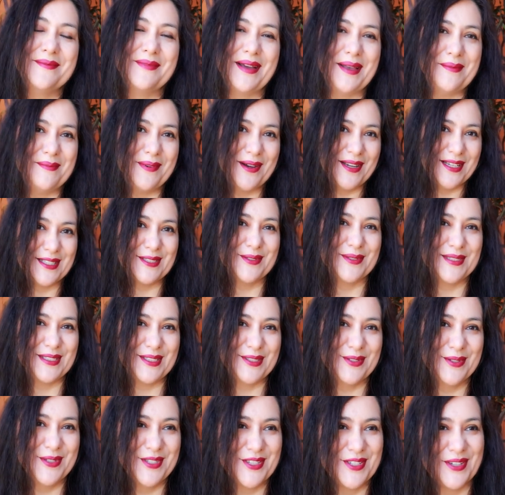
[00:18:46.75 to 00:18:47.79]
my bodice
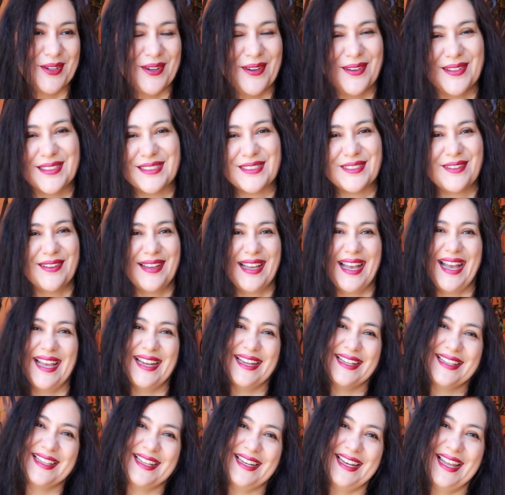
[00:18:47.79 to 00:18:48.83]
was too short, so I
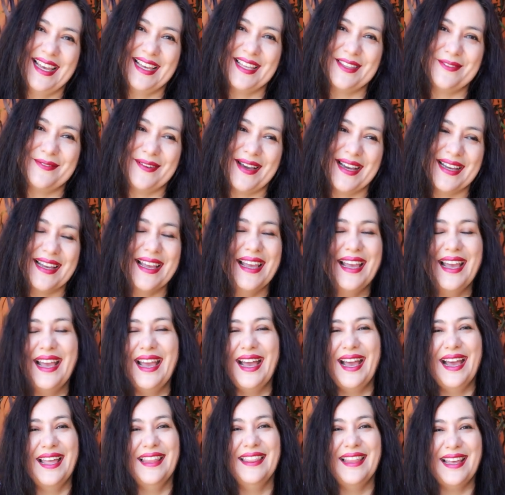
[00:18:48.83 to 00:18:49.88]
added the length back.
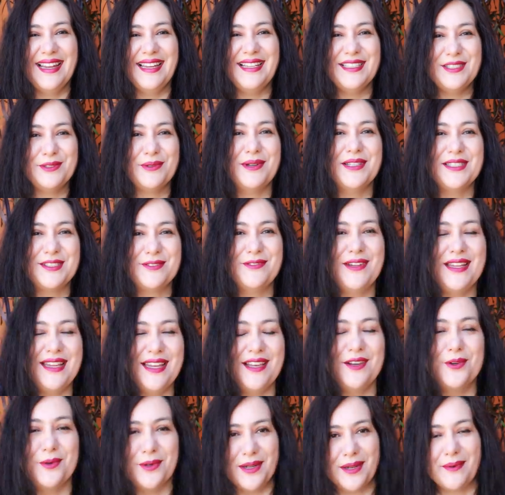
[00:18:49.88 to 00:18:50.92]
And that is what's
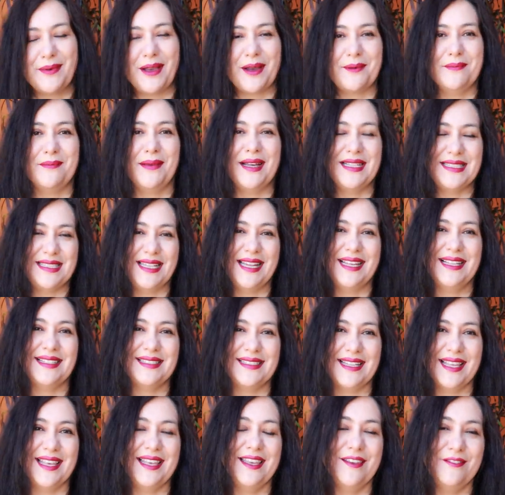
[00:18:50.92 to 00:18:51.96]
really good about
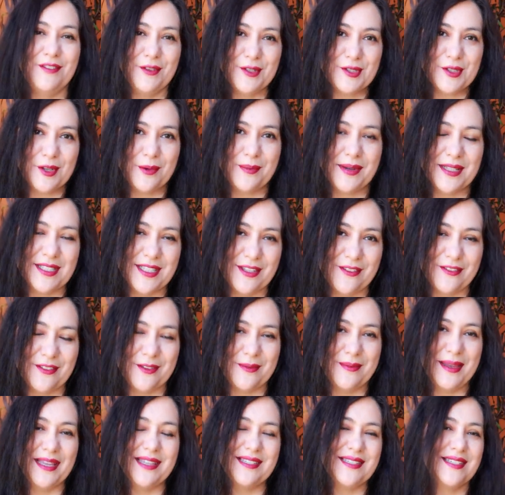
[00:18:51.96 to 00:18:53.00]
muslins, they give you so much
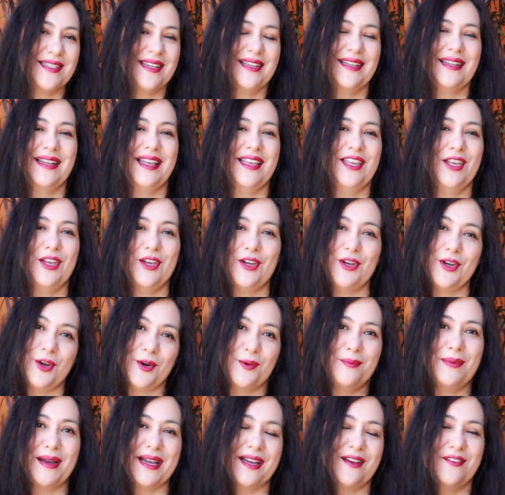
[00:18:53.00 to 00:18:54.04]
information and you can
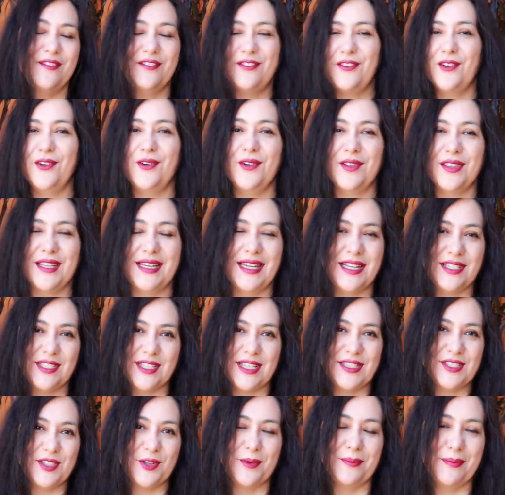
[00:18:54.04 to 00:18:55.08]
go back and forth and
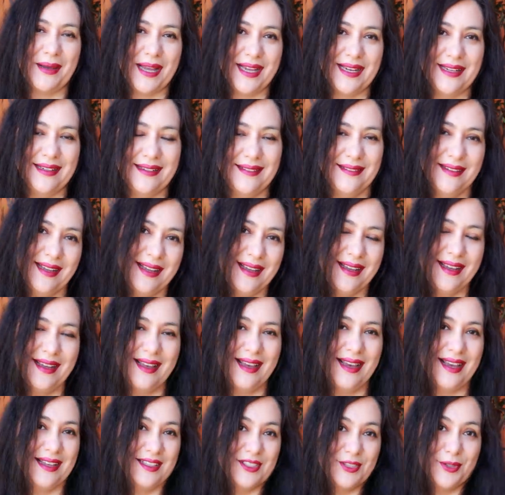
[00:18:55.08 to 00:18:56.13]
adjust your pattern
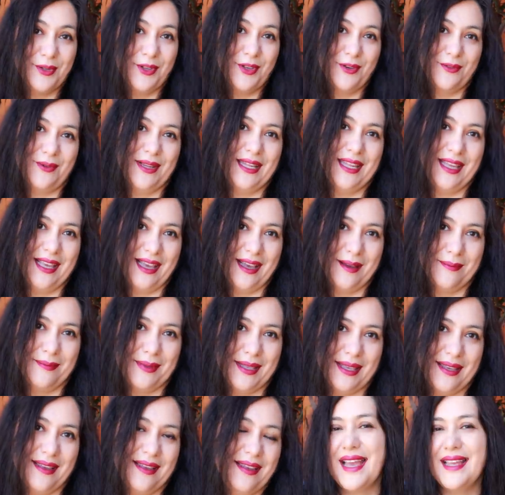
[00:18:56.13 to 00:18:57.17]
until you're really
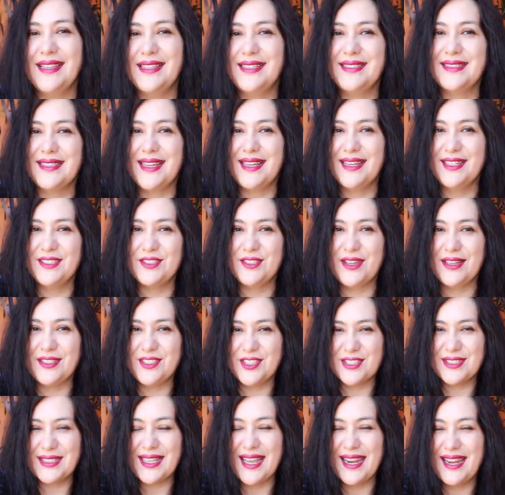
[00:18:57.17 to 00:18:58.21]
happy. I decided to
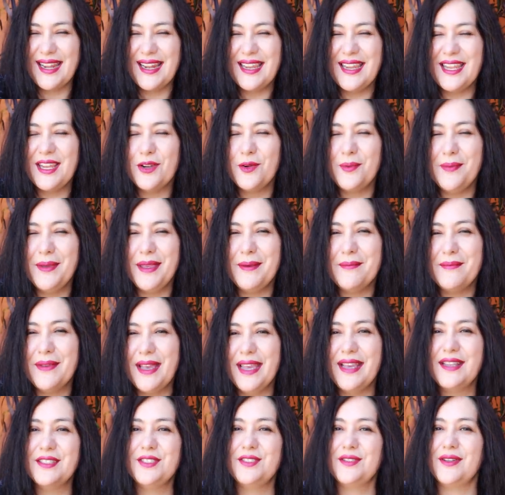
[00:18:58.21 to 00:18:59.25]
just add a little bit
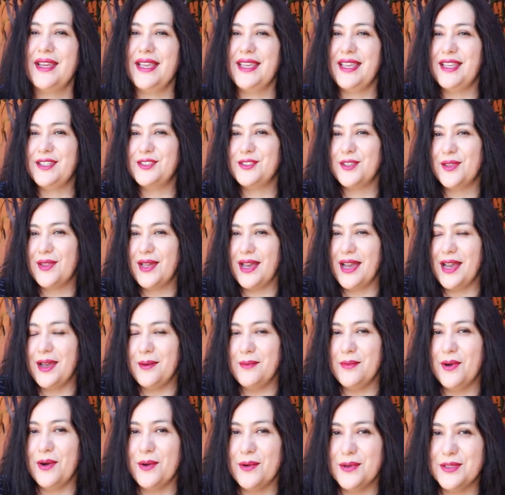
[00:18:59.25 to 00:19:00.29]
extra here to the
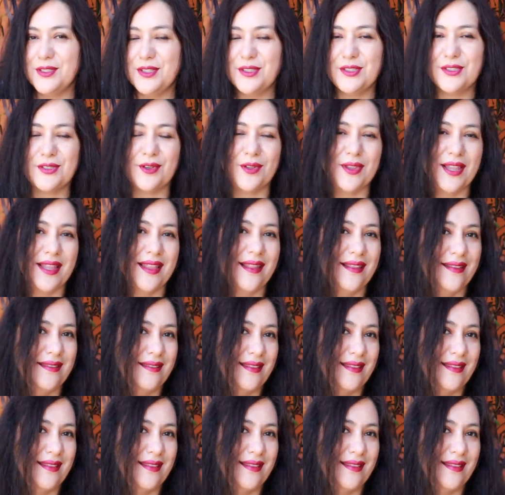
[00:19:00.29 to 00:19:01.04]
armholes, you saw that